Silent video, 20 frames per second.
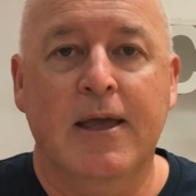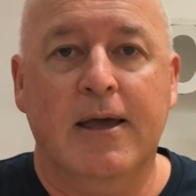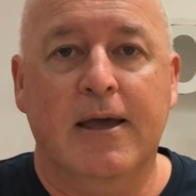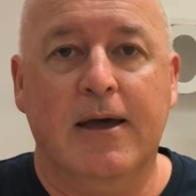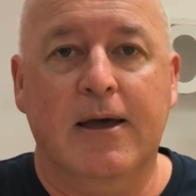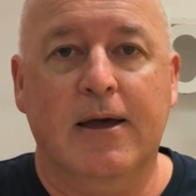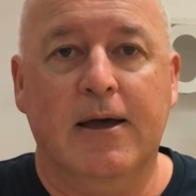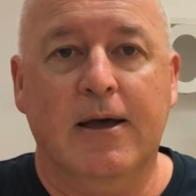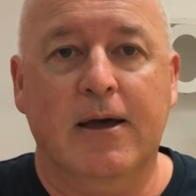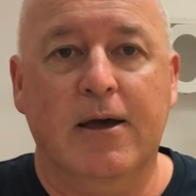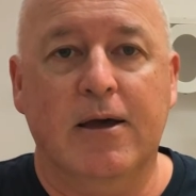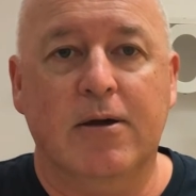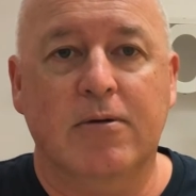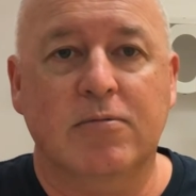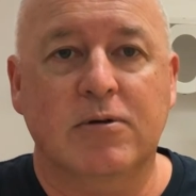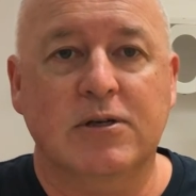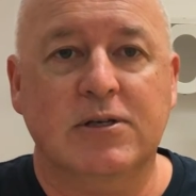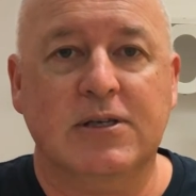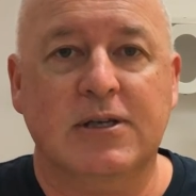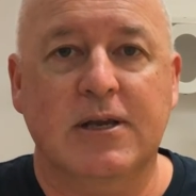
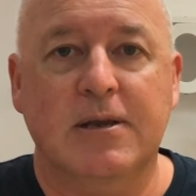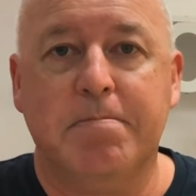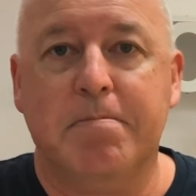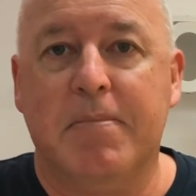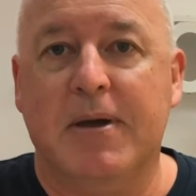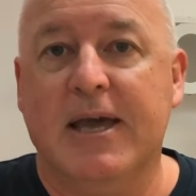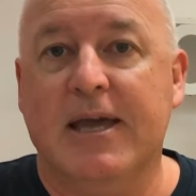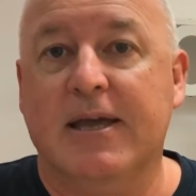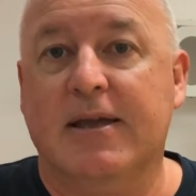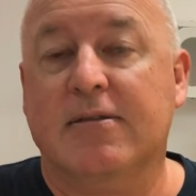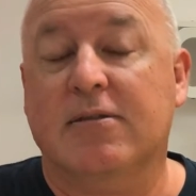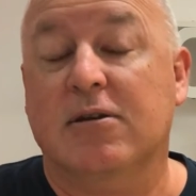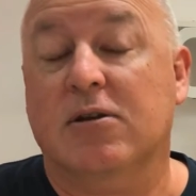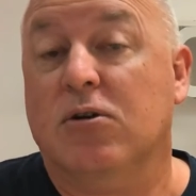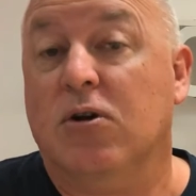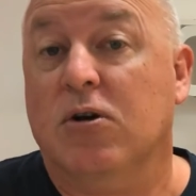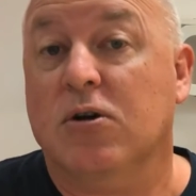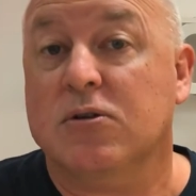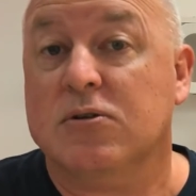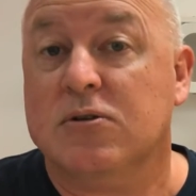Receiptbank, the
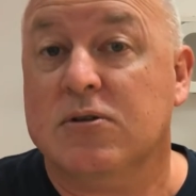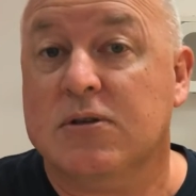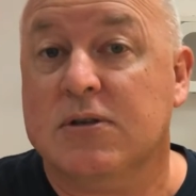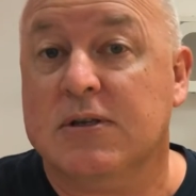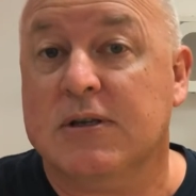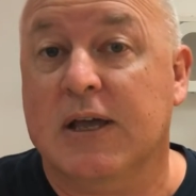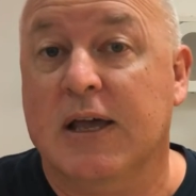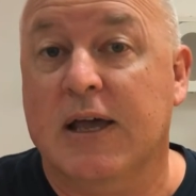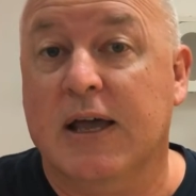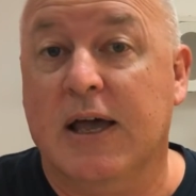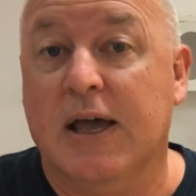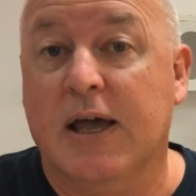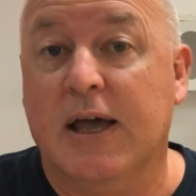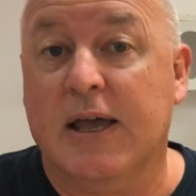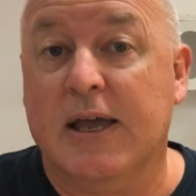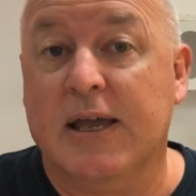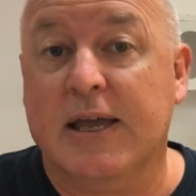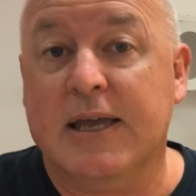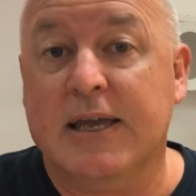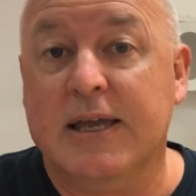cost
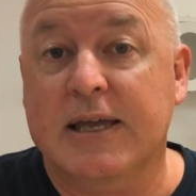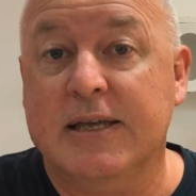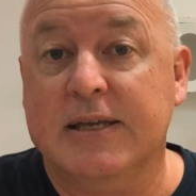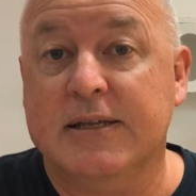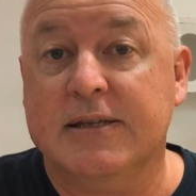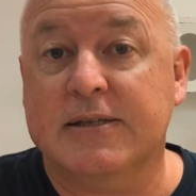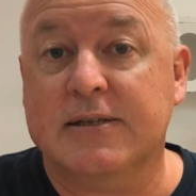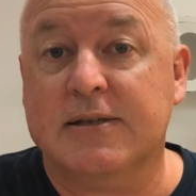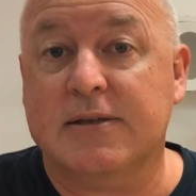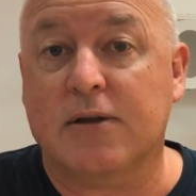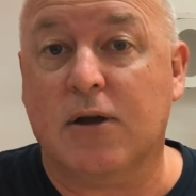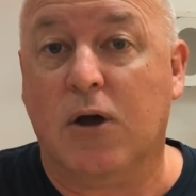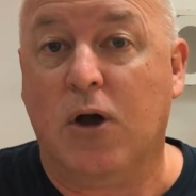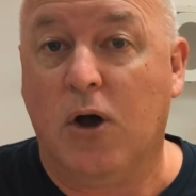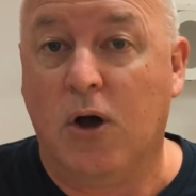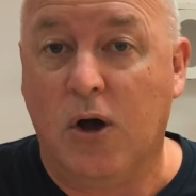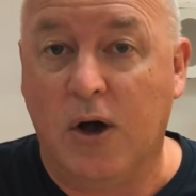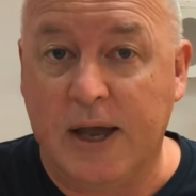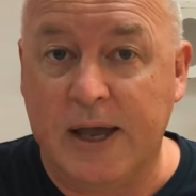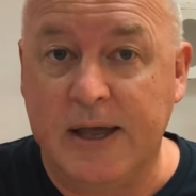is
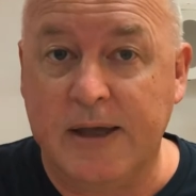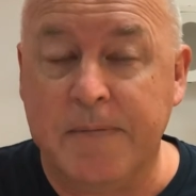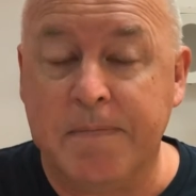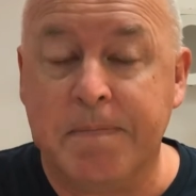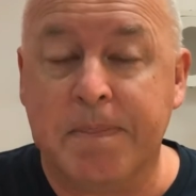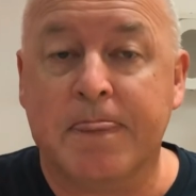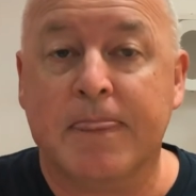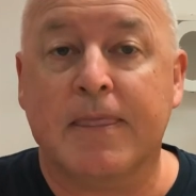higher,